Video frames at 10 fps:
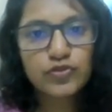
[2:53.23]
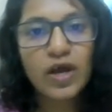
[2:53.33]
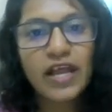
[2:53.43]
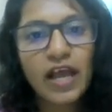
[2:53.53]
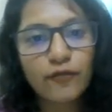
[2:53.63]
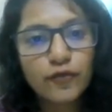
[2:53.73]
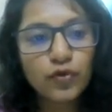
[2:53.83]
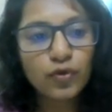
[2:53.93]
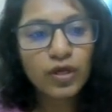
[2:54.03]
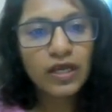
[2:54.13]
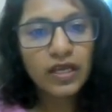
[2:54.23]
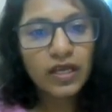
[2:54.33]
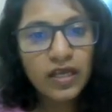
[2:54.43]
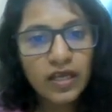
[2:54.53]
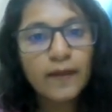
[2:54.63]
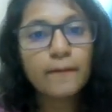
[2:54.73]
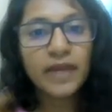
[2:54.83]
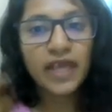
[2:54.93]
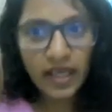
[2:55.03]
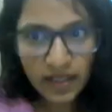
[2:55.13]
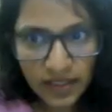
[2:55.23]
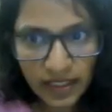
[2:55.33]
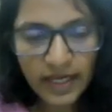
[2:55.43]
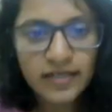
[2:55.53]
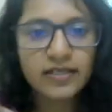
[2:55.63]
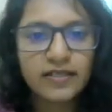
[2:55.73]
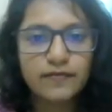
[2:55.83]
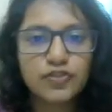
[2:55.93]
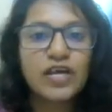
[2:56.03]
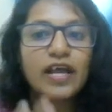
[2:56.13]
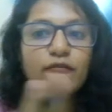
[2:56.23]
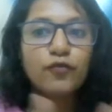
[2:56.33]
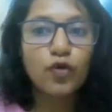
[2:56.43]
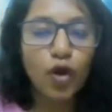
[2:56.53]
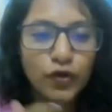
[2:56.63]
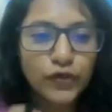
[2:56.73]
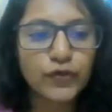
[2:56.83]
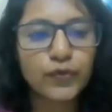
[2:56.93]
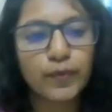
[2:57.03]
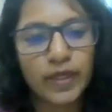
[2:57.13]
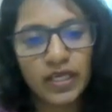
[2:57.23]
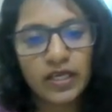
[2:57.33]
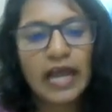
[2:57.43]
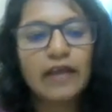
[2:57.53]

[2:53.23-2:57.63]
So I have to make the entry, which I have forgotten to make.